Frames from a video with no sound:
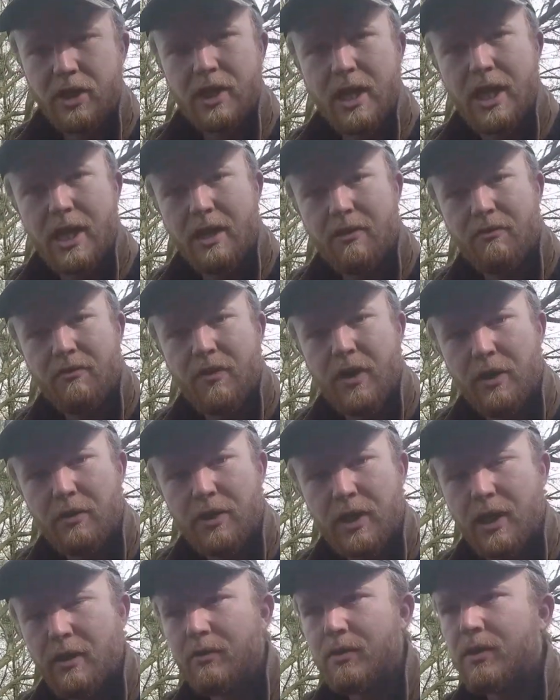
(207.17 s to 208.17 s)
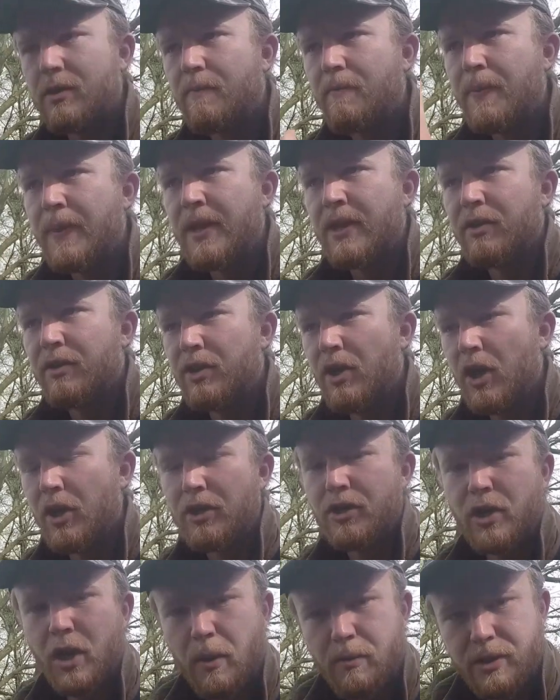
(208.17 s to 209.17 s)
taking photos, 9
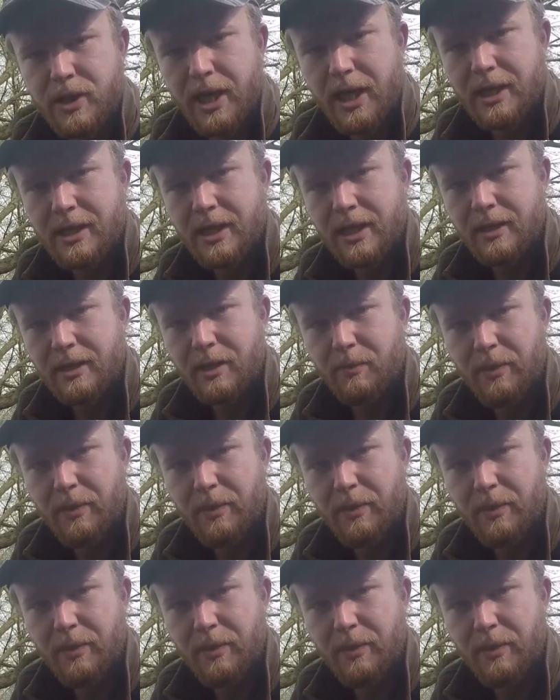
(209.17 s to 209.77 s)
times out of 10 the